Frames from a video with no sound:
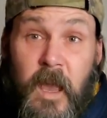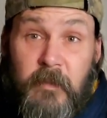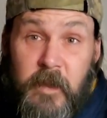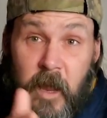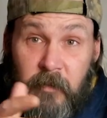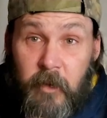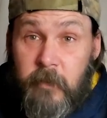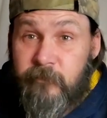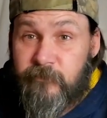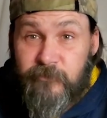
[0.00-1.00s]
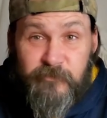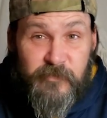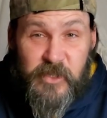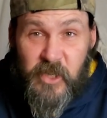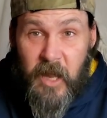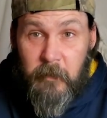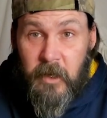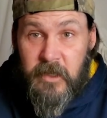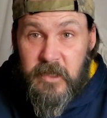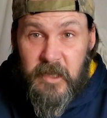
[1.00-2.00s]
Have you ever shot a
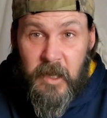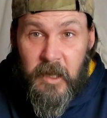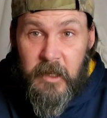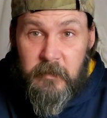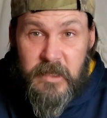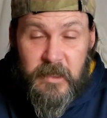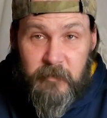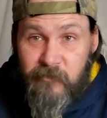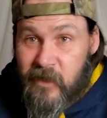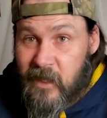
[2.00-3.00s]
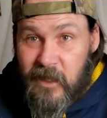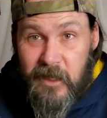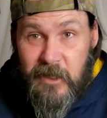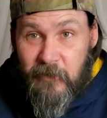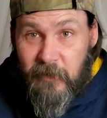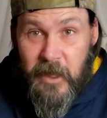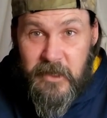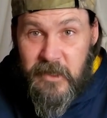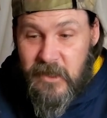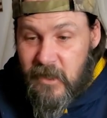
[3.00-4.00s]
bunch of times and your
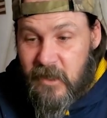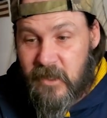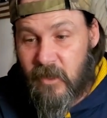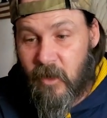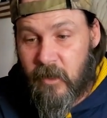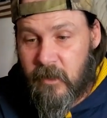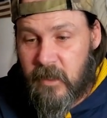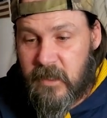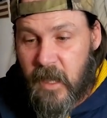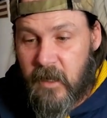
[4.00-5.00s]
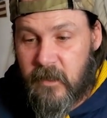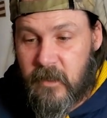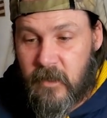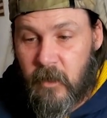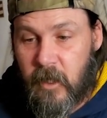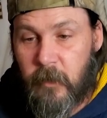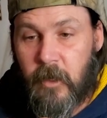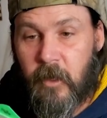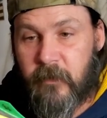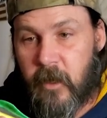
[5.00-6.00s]
fletches just decided to start coming
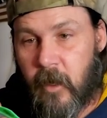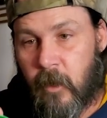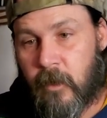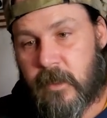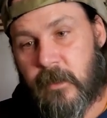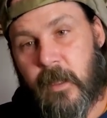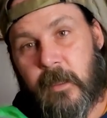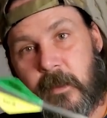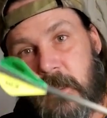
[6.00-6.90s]
off your arrows like